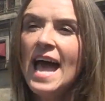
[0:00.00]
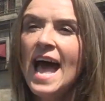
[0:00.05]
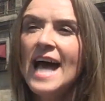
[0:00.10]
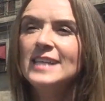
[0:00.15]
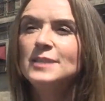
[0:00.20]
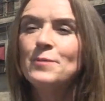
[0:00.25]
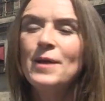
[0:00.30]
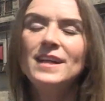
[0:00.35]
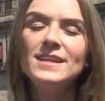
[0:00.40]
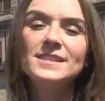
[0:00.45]

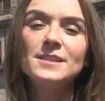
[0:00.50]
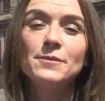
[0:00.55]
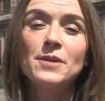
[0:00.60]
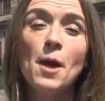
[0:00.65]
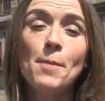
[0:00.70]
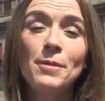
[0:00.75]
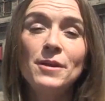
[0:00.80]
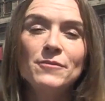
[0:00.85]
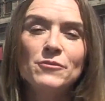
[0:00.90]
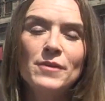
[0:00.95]
as well as a
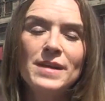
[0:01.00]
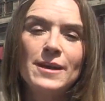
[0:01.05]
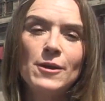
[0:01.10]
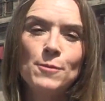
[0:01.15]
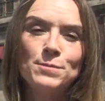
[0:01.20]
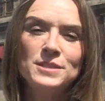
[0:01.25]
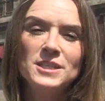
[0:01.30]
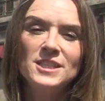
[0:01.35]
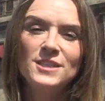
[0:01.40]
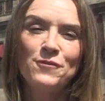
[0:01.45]
couple of great
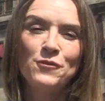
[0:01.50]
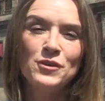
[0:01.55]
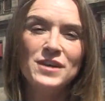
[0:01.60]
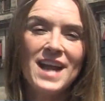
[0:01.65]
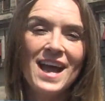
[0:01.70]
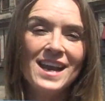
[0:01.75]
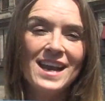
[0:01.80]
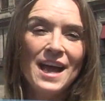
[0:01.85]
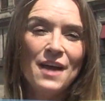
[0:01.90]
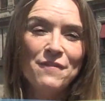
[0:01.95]
options for
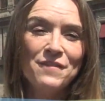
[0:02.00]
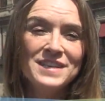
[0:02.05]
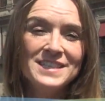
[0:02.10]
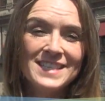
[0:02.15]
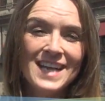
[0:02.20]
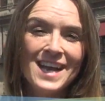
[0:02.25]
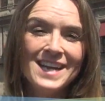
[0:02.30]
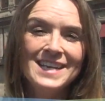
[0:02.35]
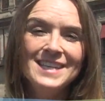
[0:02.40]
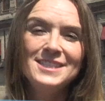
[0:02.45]
nightlife and
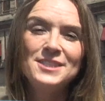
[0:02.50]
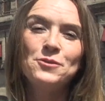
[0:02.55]
dining.